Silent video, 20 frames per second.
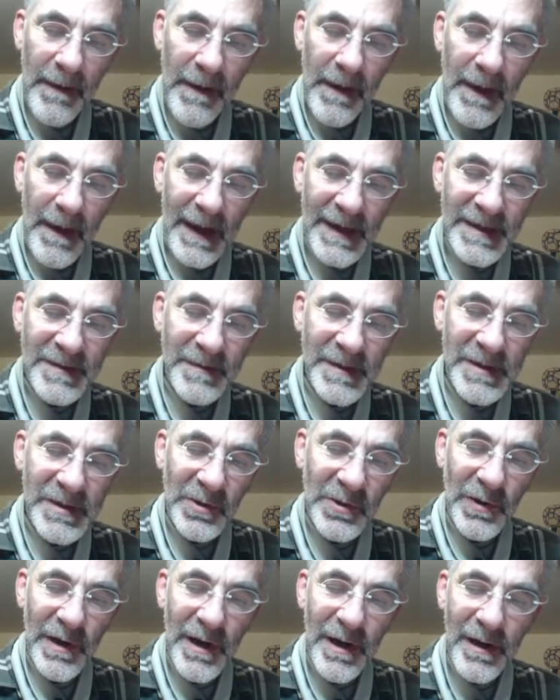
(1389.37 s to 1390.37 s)
as we
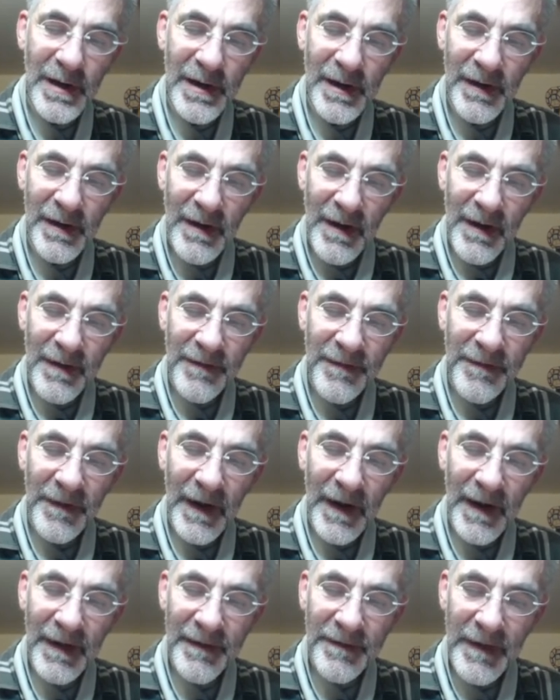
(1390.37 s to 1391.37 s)
saw earlier,
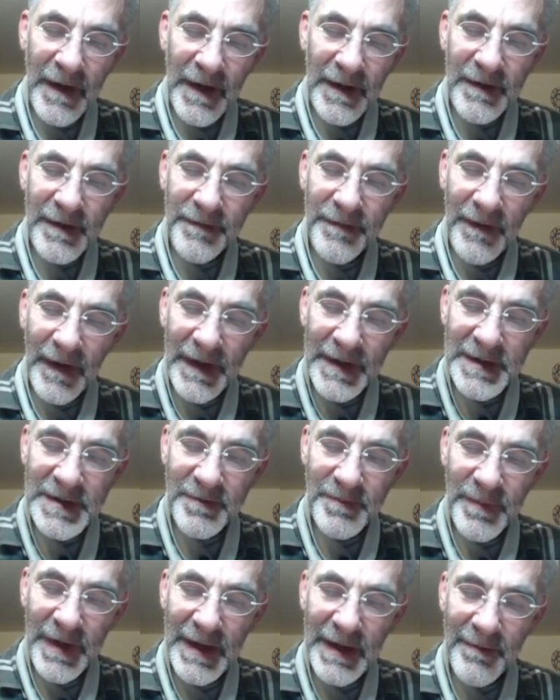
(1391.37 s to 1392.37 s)
5 divides
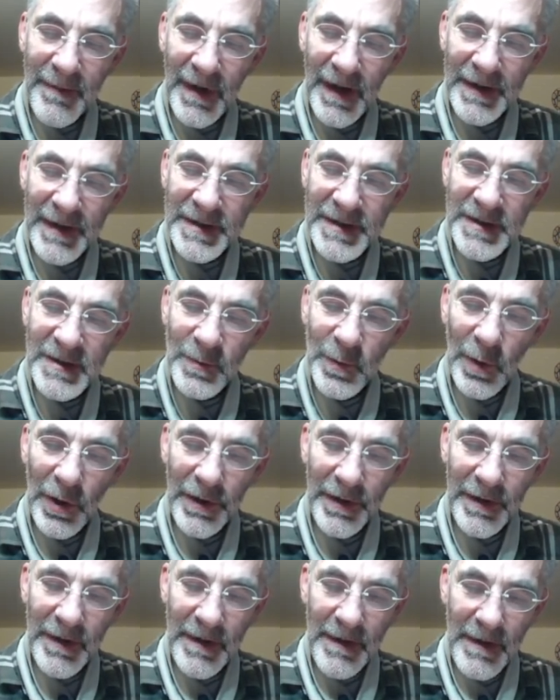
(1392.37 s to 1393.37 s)
p minus
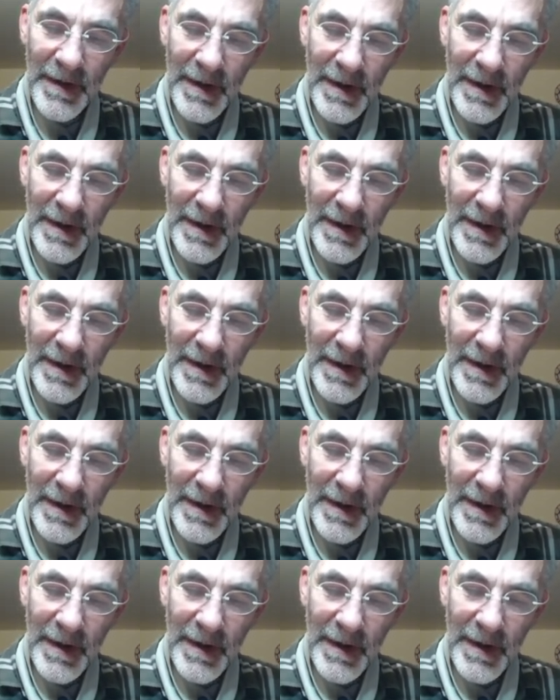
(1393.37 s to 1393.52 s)
1,